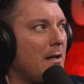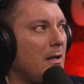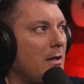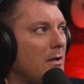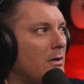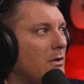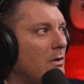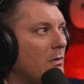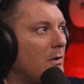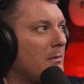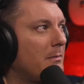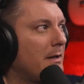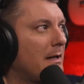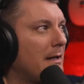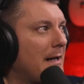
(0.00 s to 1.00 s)
you can
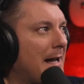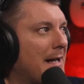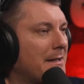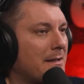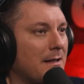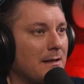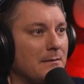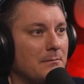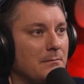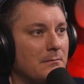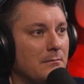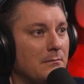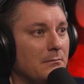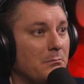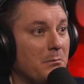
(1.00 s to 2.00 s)
begin asking
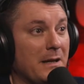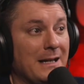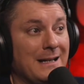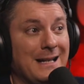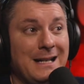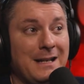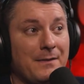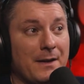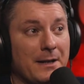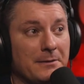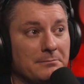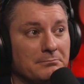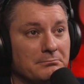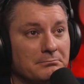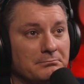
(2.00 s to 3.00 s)
me anything.
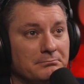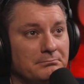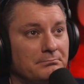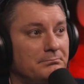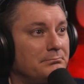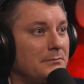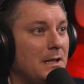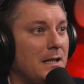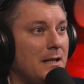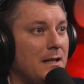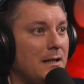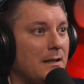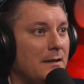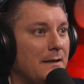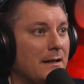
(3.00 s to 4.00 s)

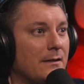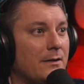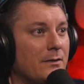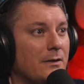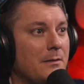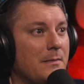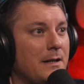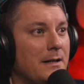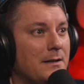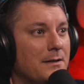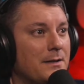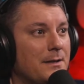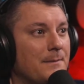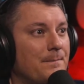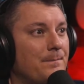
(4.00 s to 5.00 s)
That literally
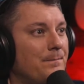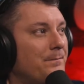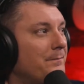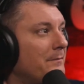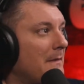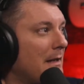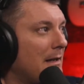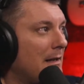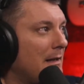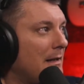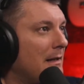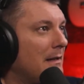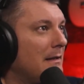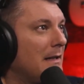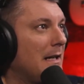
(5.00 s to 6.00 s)
means
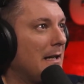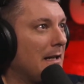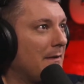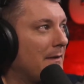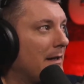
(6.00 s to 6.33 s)
anything.